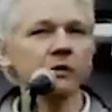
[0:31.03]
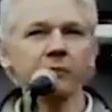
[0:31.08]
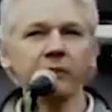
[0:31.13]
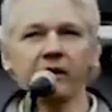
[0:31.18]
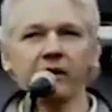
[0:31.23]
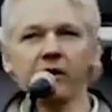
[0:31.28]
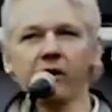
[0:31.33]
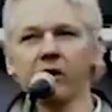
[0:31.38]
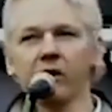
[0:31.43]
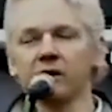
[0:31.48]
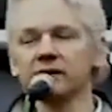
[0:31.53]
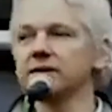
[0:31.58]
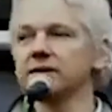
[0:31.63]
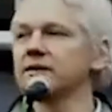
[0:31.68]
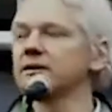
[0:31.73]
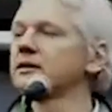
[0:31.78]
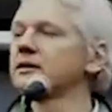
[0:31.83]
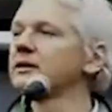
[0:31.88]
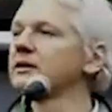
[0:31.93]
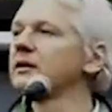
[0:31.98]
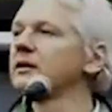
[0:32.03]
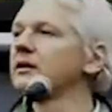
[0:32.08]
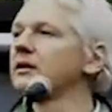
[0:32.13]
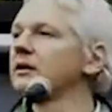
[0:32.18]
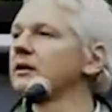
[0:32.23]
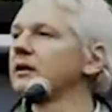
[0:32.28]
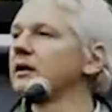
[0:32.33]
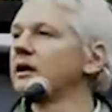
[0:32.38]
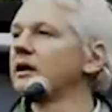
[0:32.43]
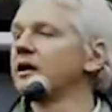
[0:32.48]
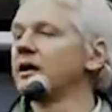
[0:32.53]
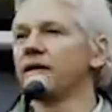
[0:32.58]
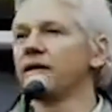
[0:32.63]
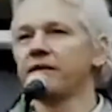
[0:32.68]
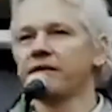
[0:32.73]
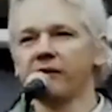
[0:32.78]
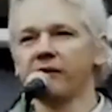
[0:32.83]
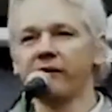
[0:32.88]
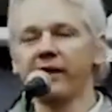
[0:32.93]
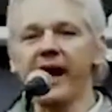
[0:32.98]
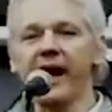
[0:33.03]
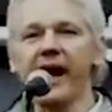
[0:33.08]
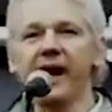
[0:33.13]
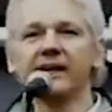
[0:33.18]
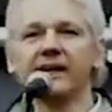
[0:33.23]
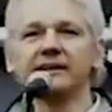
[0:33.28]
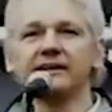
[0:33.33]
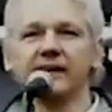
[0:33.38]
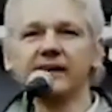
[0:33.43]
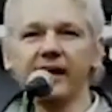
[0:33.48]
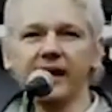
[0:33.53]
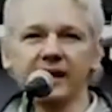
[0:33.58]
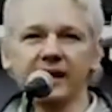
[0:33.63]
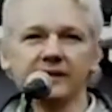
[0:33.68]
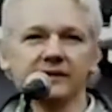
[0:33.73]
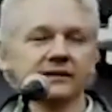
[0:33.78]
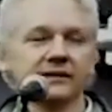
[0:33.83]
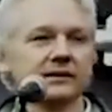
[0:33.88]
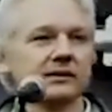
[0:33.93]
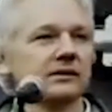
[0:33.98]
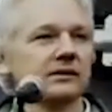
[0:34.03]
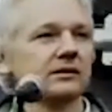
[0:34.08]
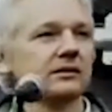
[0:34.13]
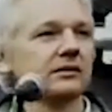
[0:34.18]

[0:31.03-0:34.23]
Because the reality is